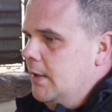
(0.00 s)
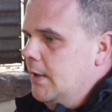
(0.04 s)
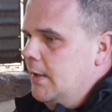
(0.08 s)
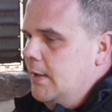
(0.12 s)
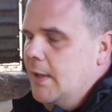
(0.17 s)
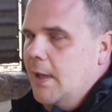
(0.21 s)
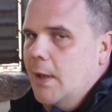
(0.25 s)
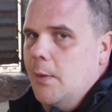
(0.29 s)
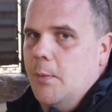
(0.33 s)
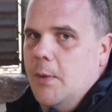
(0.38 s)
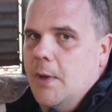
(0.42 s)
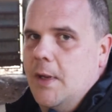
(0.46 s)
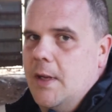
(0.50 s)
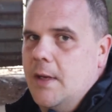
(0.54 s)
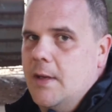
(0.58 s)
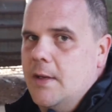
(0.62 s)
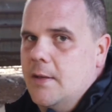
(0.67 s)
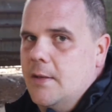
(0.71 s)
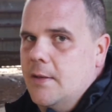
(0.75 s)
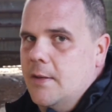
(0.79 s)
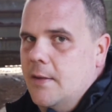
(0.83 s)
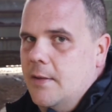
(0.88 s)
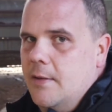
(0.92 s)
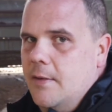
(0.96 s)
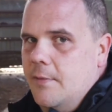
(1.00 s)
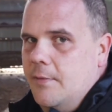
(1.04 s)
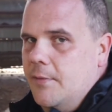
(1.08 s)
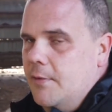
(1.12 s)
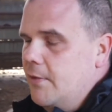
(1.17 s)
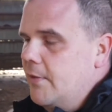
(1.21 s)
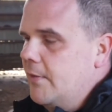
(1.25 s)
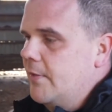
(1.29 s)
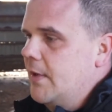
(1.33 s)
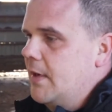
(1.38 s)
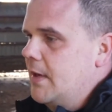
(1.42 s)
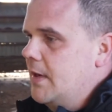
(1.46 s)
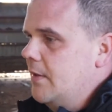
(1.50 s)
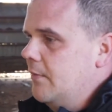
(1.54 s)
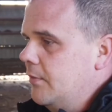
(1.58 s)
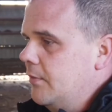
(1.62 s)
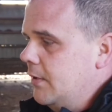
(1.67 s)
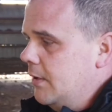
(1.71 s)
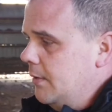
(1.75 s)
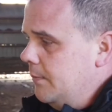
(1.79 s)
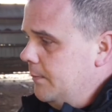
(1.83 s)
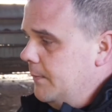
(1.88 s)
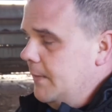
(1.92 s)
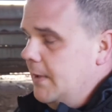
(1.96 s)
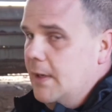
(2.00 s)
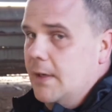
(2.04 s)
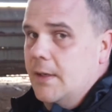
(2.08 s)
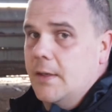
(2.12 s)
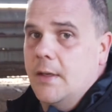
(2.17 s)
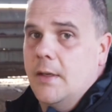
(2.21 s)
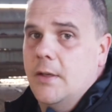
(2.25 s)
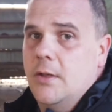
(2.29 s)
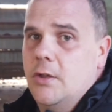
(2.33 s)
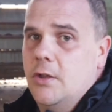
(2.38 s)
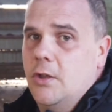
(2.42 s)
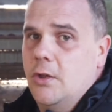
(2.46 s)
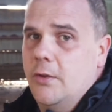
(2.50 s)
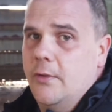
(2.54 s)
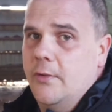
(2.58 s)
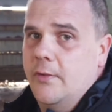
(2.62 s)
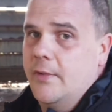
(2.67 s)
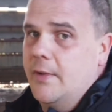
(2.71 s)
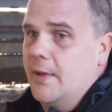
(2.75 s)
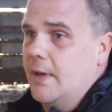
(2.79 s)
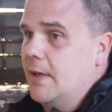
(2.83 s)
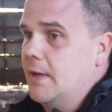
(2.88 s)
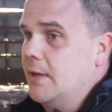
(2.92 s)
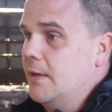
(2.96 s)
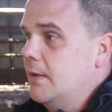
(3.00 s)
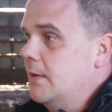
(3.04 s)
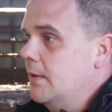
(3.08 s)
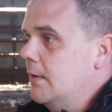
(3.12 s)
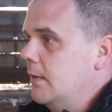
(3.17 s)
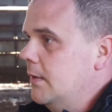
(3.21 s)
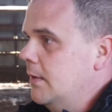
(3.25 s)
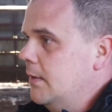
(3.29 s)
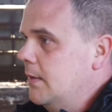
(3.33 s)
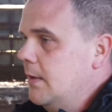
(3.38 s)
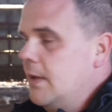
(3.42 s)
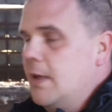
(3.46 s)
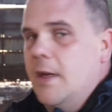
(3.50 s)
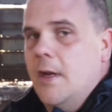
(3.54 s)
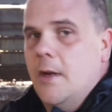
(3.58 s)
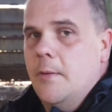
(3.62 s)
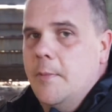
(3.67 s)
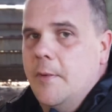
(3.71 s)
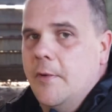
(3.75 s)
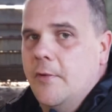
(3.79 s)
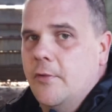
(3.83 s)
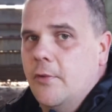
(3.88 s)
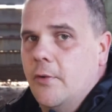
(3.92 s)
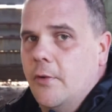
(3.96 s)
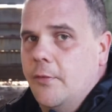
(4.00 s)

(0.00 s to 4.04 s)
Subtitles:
That way, if there is any come back, you can say, "Here, Mr.